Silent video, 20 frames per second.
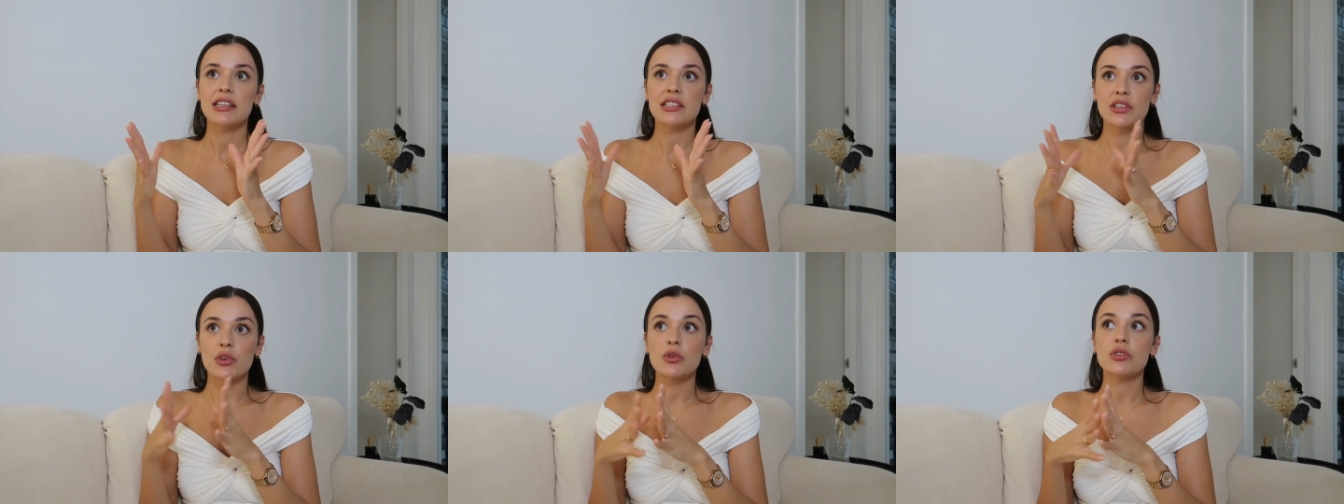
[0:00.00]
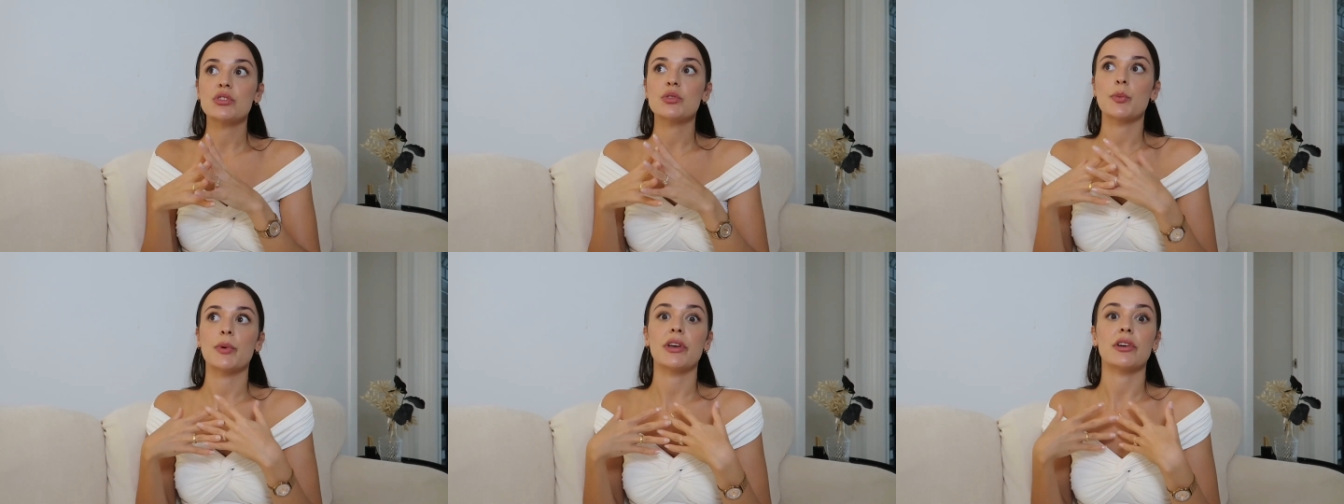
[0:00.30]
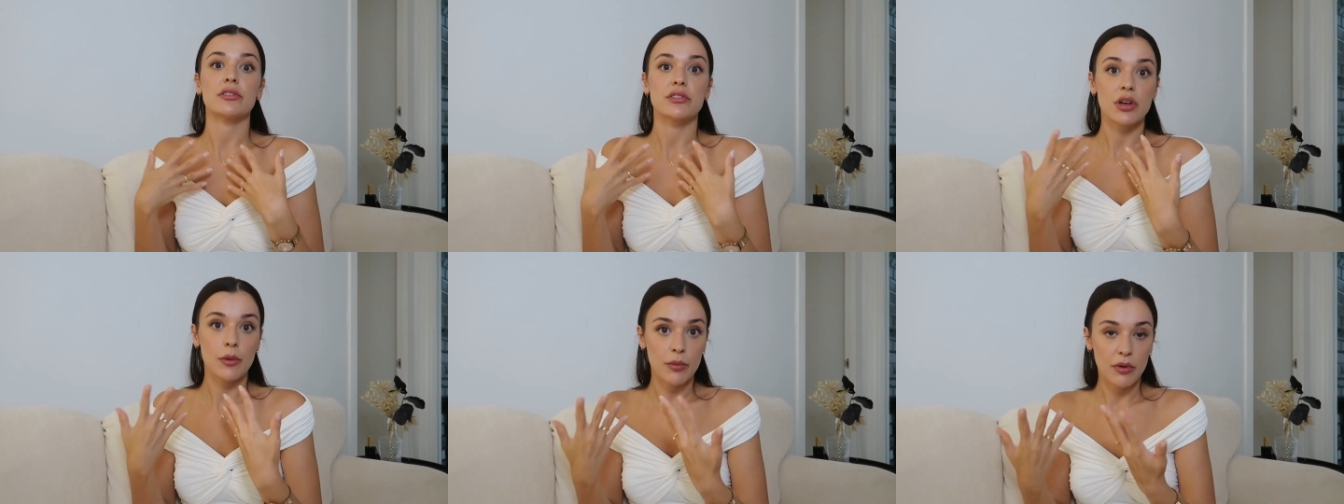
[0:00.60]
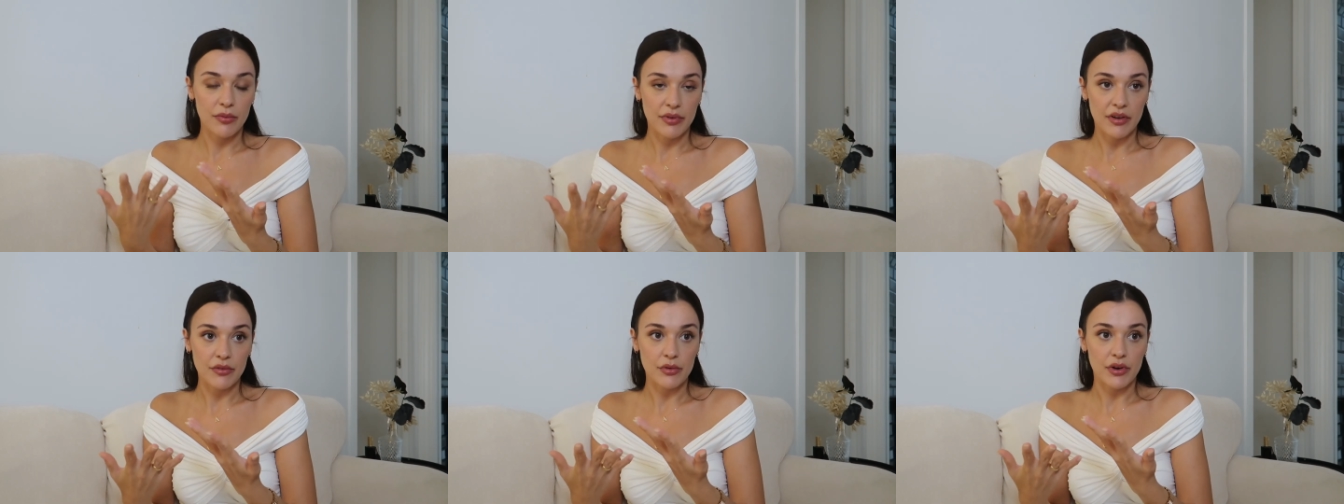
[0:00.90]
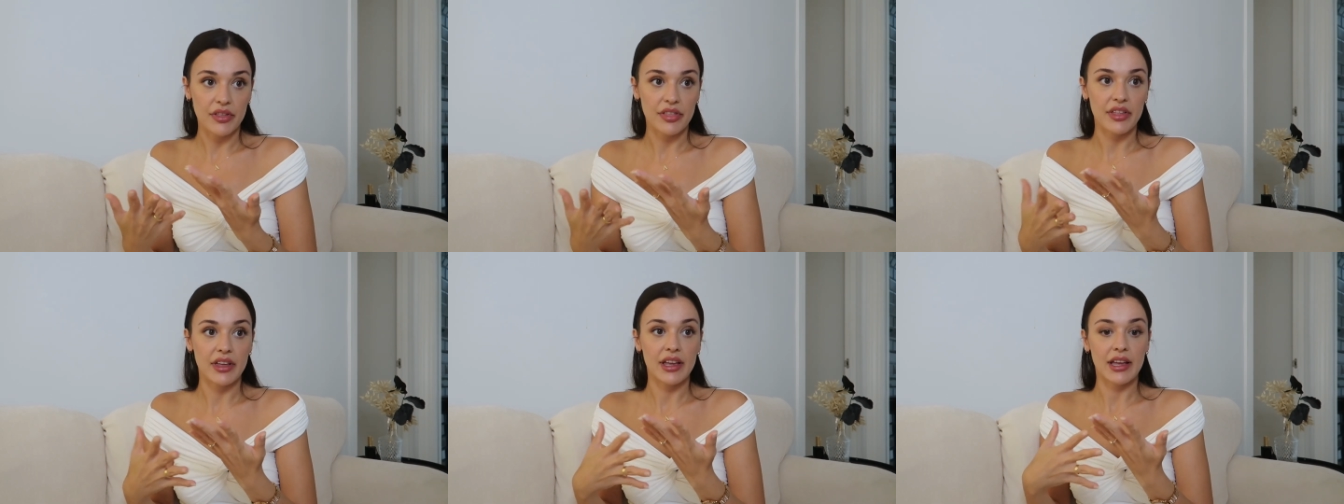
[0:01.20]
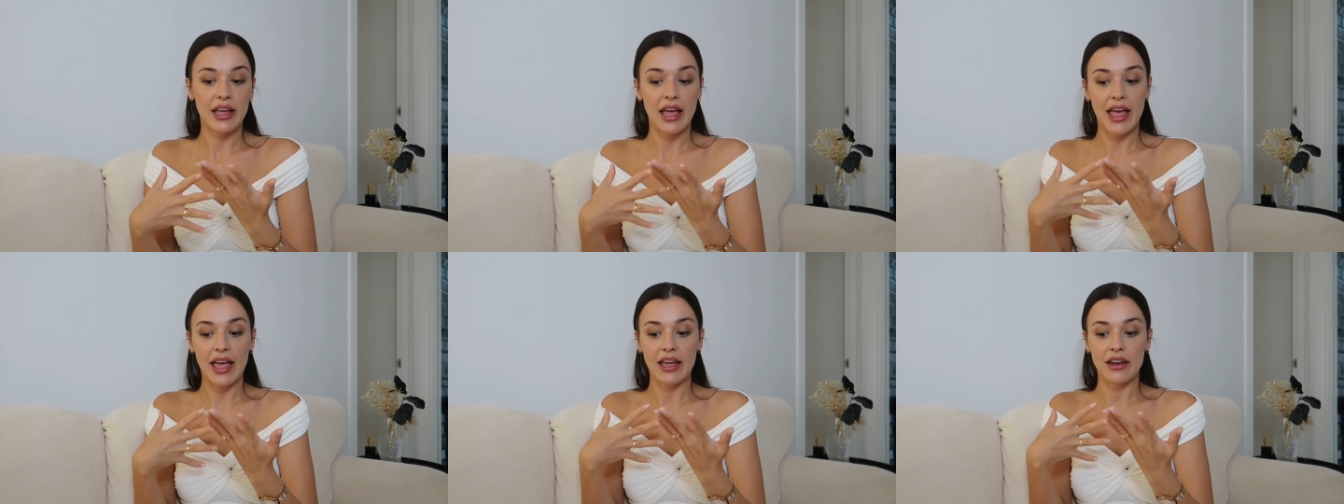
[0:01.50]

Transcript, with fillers: It's good to be on top of everything